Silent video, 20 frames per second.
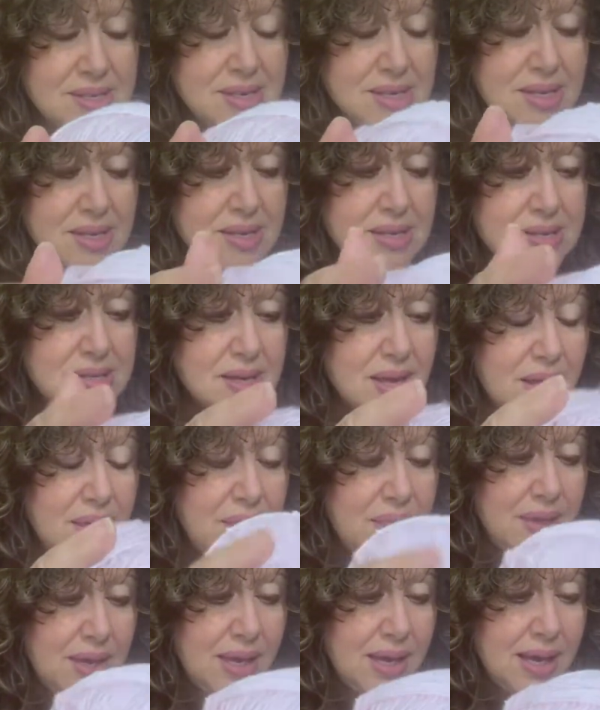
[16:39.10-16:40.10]
is
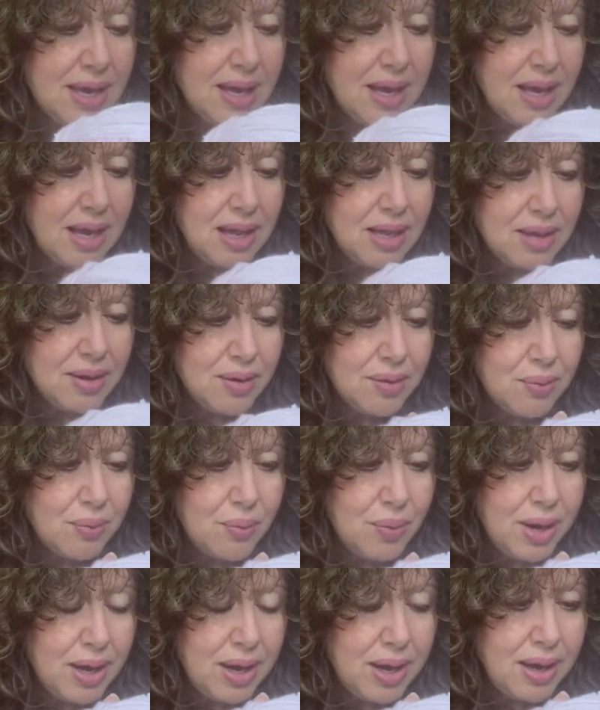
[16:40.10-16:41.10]
the
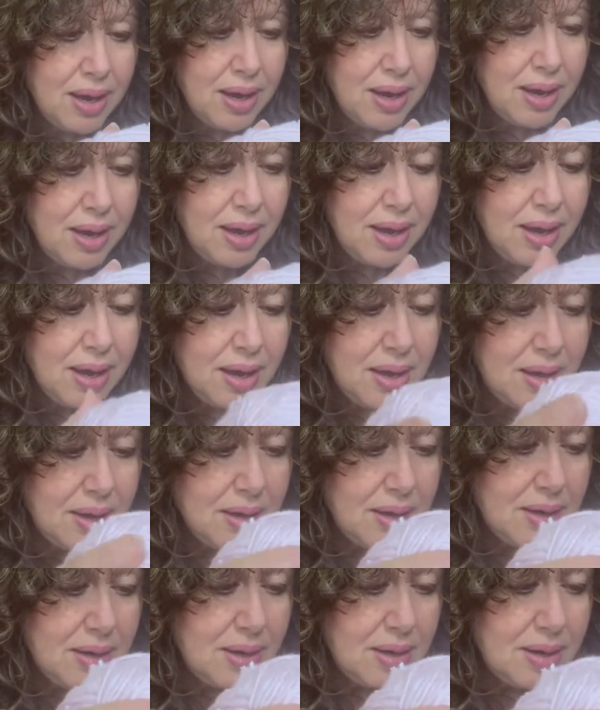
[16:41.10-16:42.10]
colorway
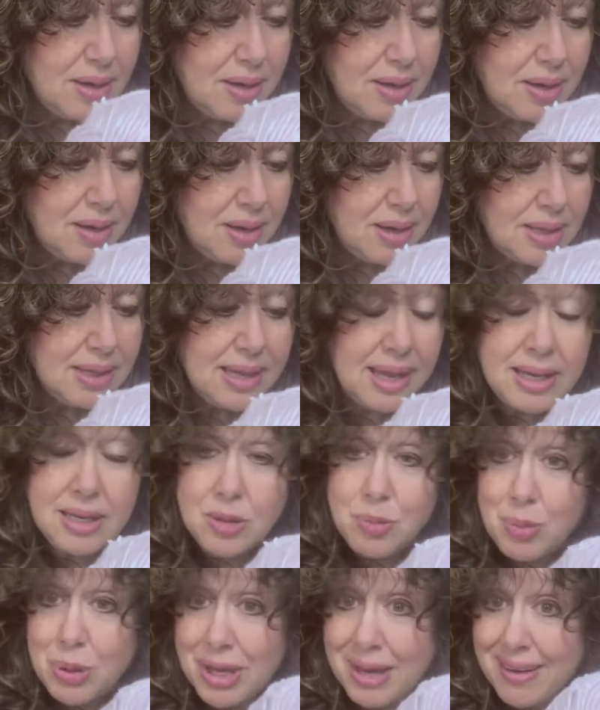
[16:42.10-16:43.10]
uh,
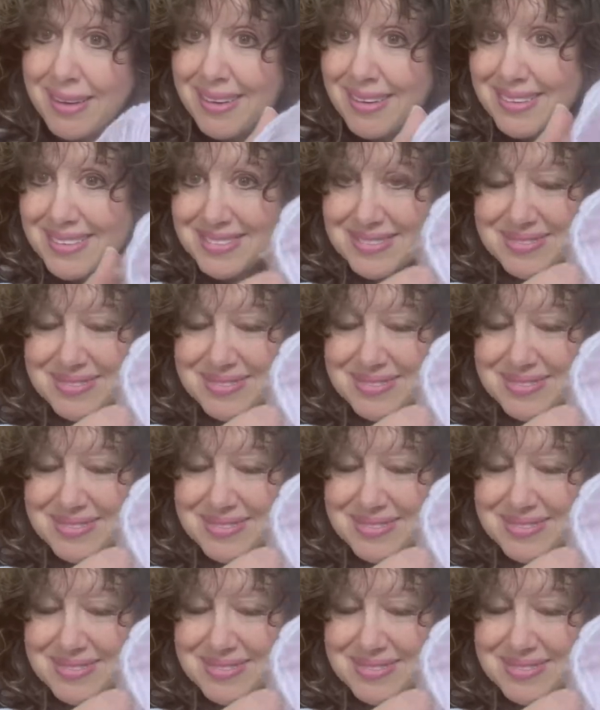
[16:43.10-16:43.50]
light pink.